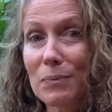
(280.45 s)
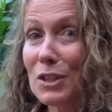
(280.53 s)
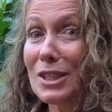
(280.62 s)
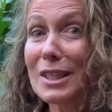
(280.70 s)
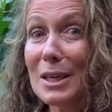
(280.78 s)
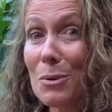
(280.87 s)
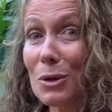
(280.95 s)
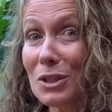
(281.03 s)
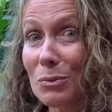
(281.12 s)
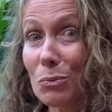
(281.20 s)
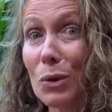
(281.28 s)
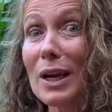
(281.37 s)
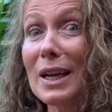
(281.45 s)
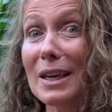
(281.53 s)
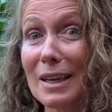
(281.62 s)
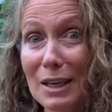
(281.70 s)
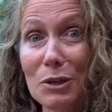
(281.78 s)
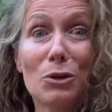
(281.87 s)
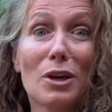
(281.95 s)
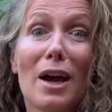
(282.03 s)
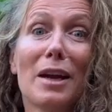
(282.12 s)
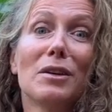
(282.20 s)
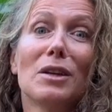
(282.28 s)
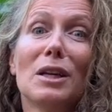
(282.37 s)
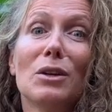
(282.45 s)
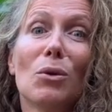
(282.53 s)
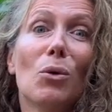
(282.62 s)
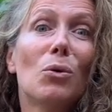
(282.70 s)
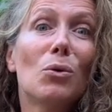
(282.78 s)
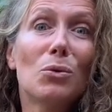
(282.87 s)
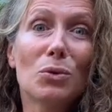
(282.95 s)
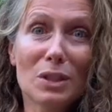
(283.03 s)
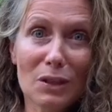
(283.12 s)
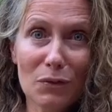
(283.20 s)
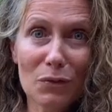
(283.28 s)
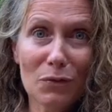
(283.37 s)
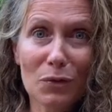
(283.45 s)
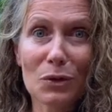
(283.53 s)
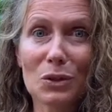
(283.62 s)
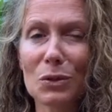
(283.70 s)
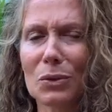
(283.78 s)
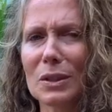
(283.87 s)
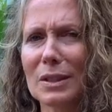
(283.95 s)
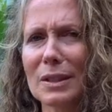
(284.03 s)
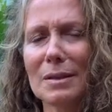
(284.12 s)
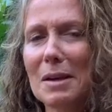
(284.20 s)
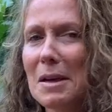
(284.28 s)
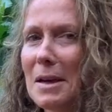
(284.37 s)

See what's really in your garden, in all the different food sources, and